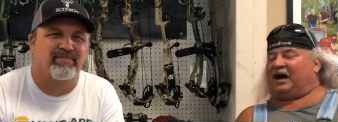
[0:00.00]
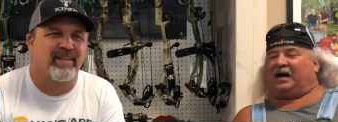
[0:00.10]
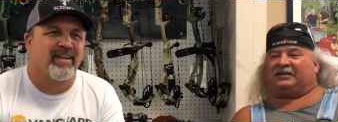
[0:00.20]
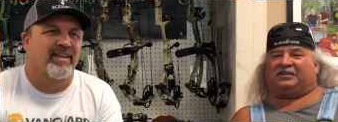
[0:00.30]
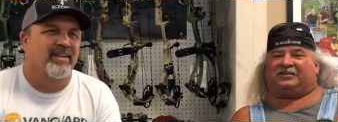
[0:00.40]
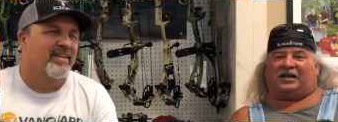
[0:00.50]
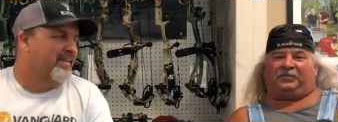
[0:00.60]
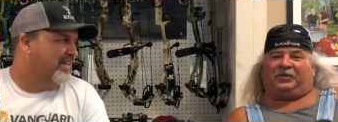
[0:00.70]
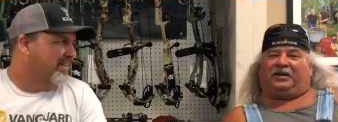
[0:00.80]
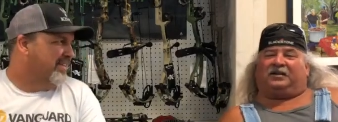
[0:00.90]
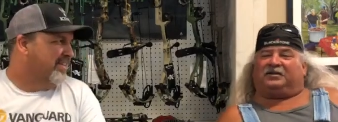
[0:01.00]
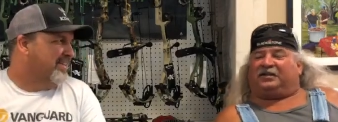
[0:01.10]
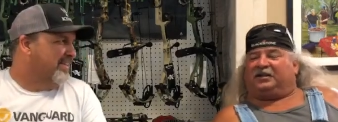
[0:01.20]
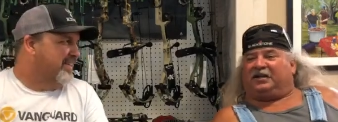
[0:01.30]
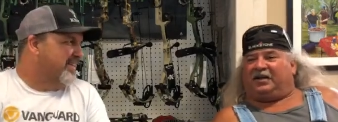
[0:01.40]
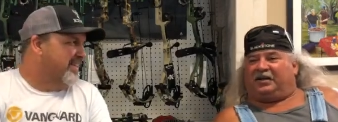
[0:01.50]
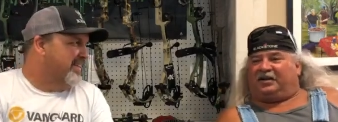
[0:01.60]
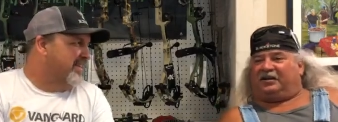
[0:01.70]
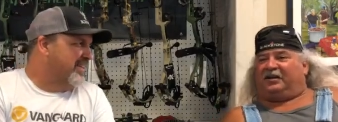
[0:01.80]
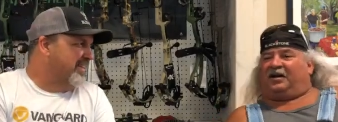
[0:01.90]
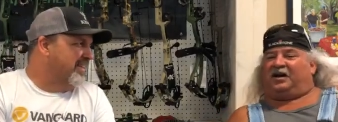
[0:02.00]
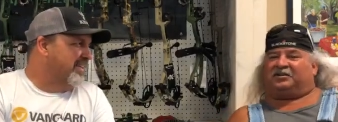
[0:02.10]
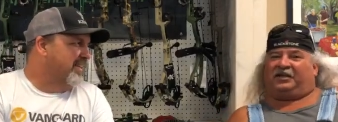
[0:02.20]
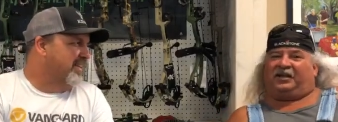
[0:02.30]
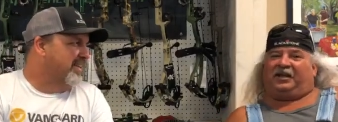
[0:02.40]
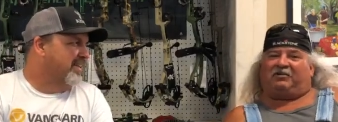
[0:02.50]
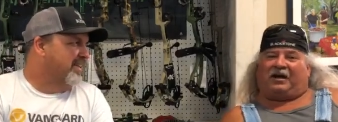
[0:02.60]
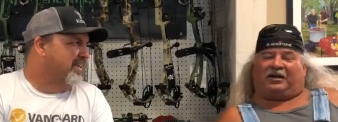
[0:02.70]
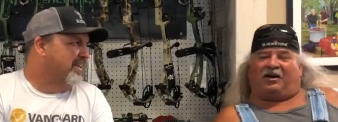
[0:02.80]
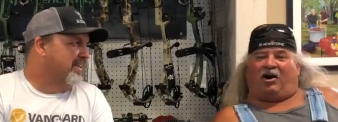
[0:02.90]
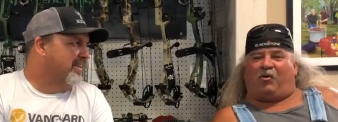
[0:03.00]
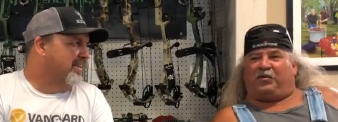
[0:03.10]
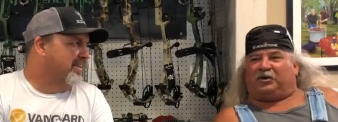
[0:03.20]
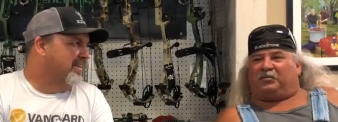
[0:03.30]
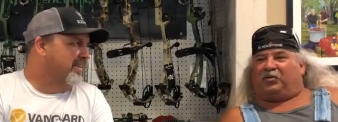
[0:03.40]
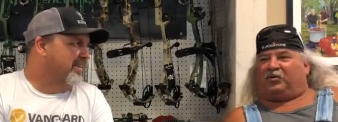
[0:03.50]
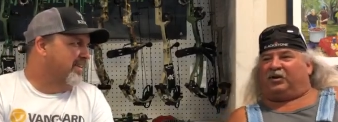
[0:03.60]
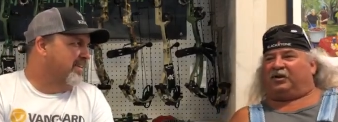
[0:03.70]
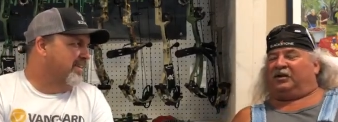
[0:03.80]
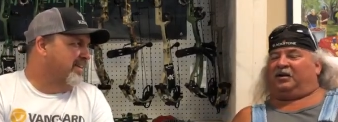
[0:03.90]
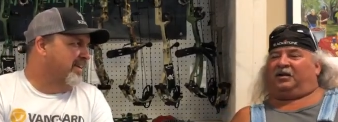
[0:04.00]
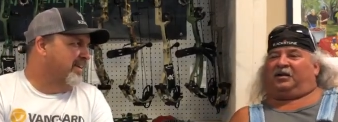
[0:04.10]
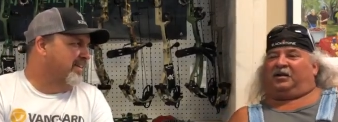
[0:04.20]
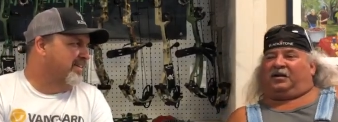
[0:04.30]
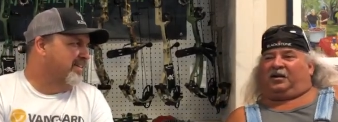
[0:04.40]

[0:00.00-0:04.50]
Speaker 1: I just stopped in to see Kenny. See, you tried to call me this morning. Yeah.